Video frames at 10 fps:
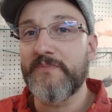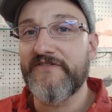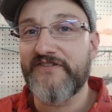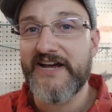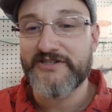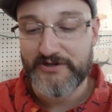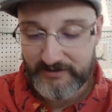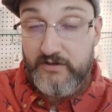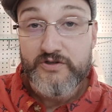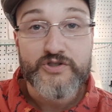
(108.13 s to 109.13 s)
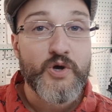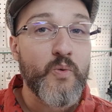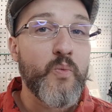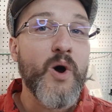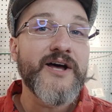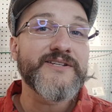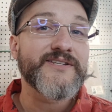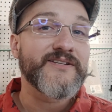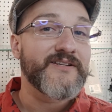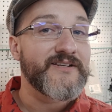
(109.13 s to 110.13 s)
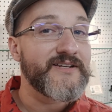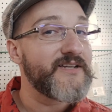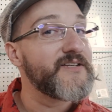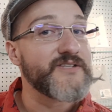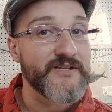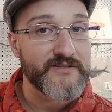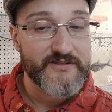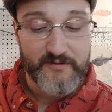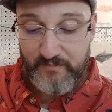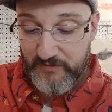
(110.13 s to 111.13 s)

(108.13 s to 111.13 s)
bit faster. So what is it?